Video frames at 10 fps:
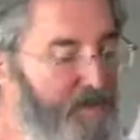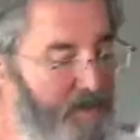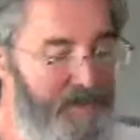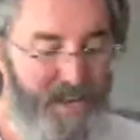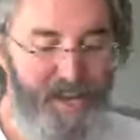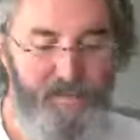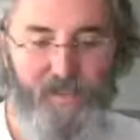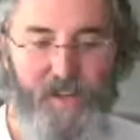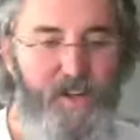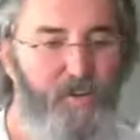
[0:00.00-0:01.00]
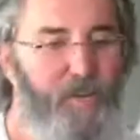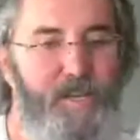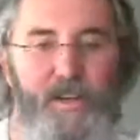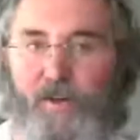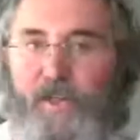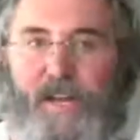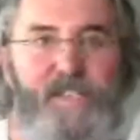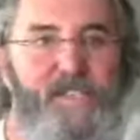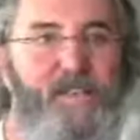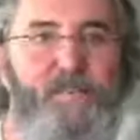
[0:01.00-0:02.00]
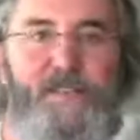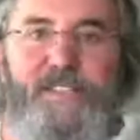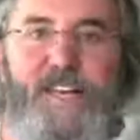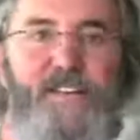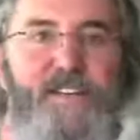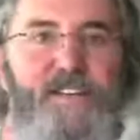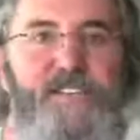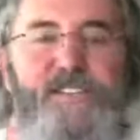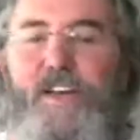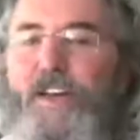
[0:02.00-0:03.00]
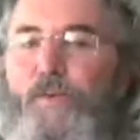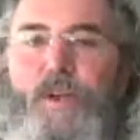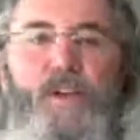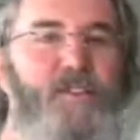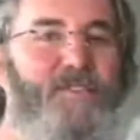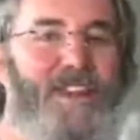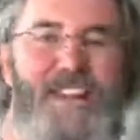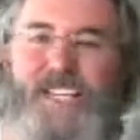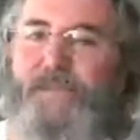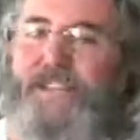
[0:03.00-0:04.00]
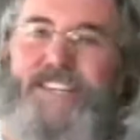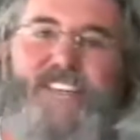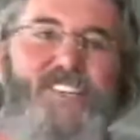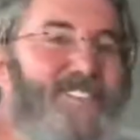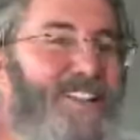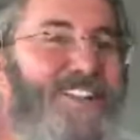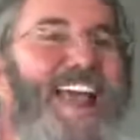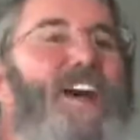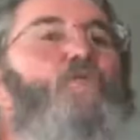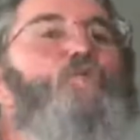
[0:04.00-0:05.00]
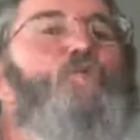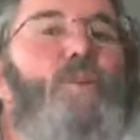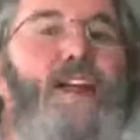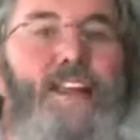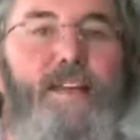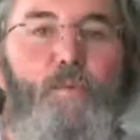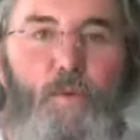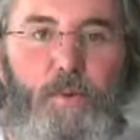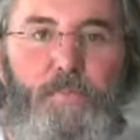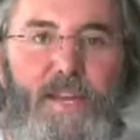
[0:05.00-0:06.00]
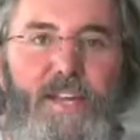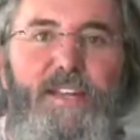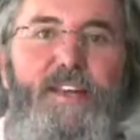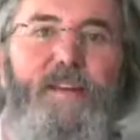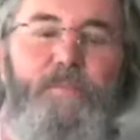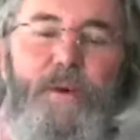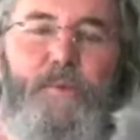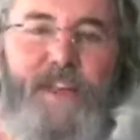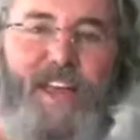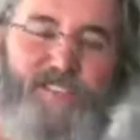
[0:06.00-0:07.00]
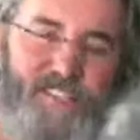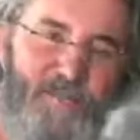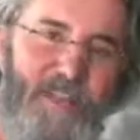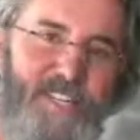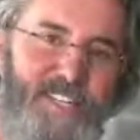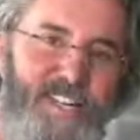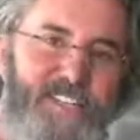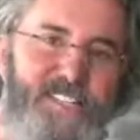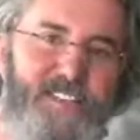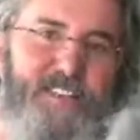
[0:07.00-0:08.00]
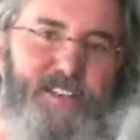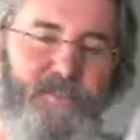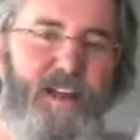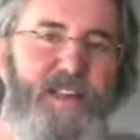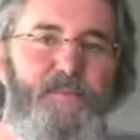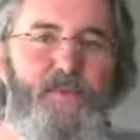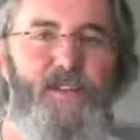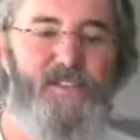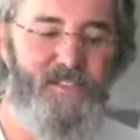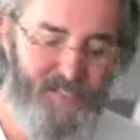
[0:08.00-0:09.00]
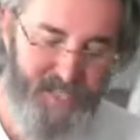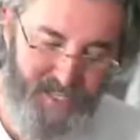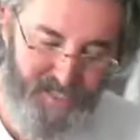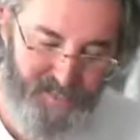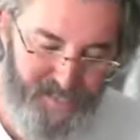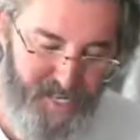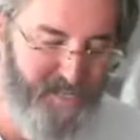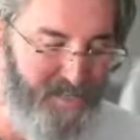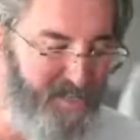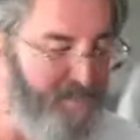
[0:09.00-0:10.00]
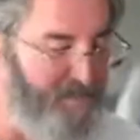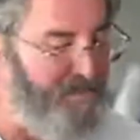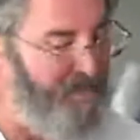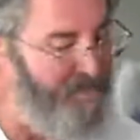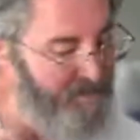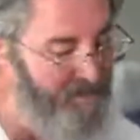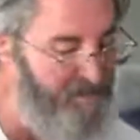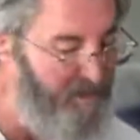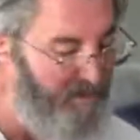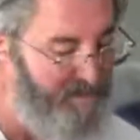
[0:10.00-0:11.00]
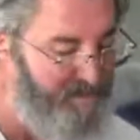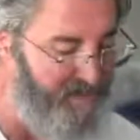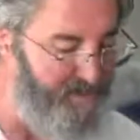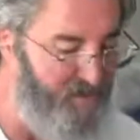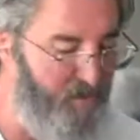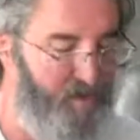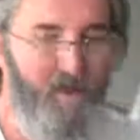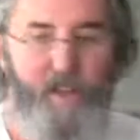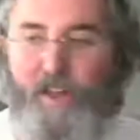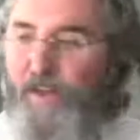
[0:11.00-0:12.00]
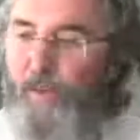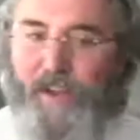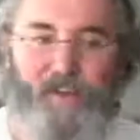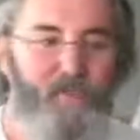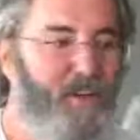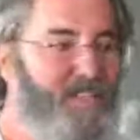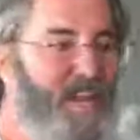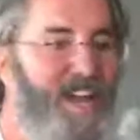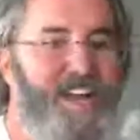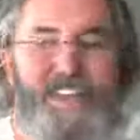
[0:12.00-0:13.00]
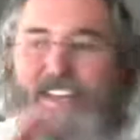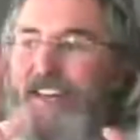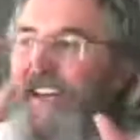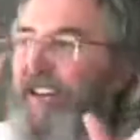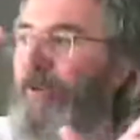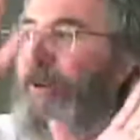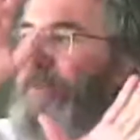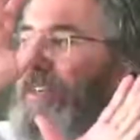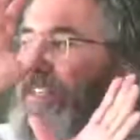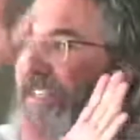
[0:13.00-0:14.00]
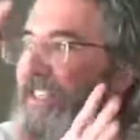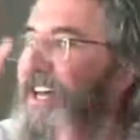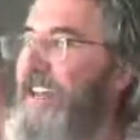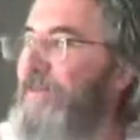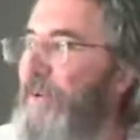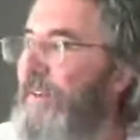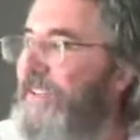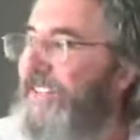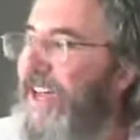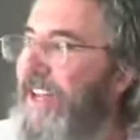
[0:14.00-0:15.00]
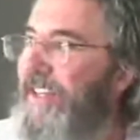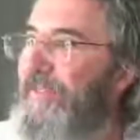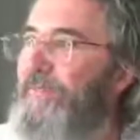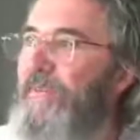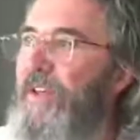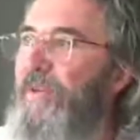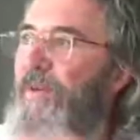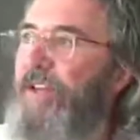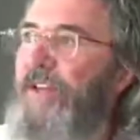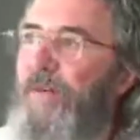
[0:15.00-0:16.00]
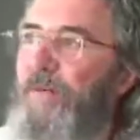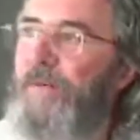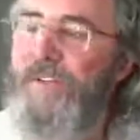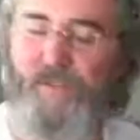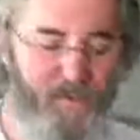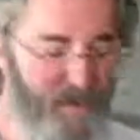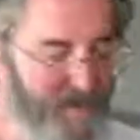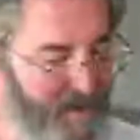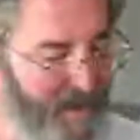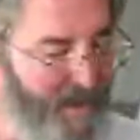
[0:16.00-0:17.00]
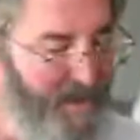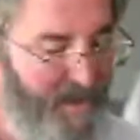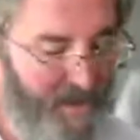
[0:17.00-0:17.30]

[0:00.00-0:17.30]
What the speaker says: We know that it's going to be 10 years. We don't have any expectations on how great it will be, but we have some ideas, right? We know it's going to take 10 years. If it takes a little bit less, that's cool. We have our tithing agreements done. We've signed them. We know what we're doing with that.